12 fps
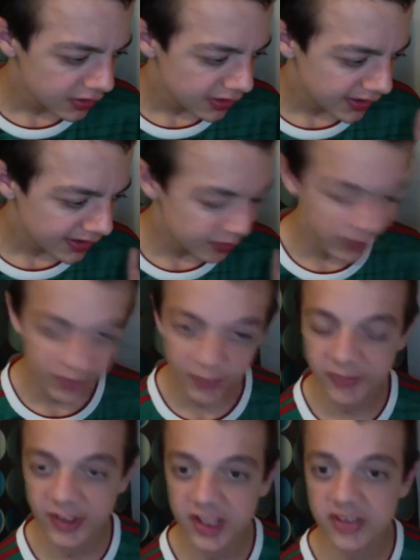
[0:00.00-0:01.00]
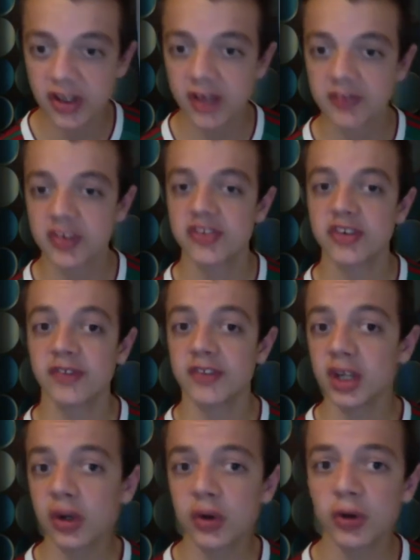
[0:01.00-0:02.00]
And we face either
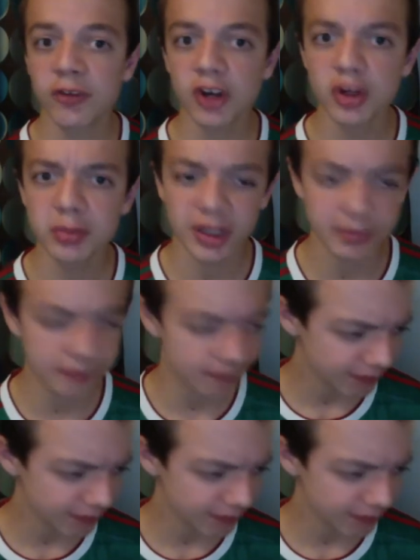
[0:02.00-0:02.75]
Sevilla or Roma.